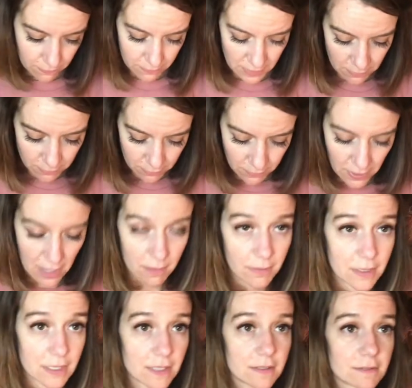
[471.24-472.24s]
People
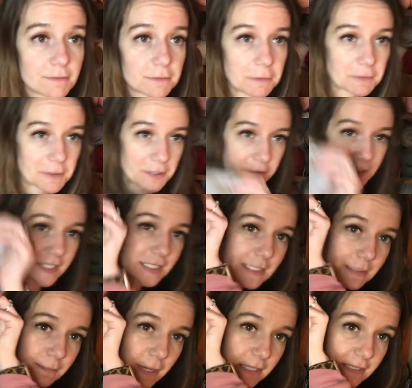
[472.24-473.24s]
probably won't know
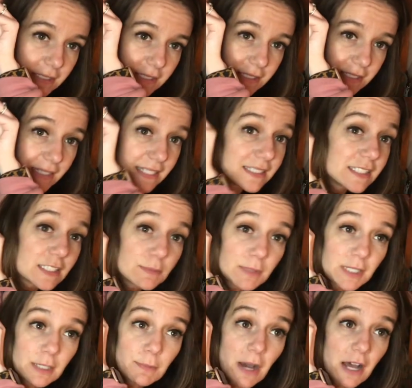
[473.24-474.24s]
this, but this is
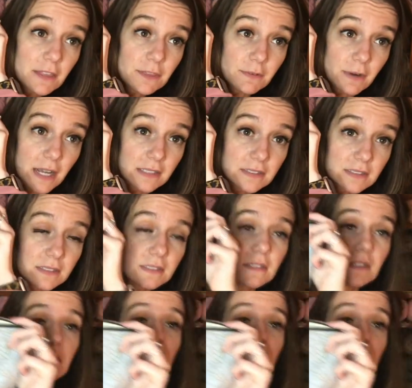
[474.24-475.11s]
Peapod Threads.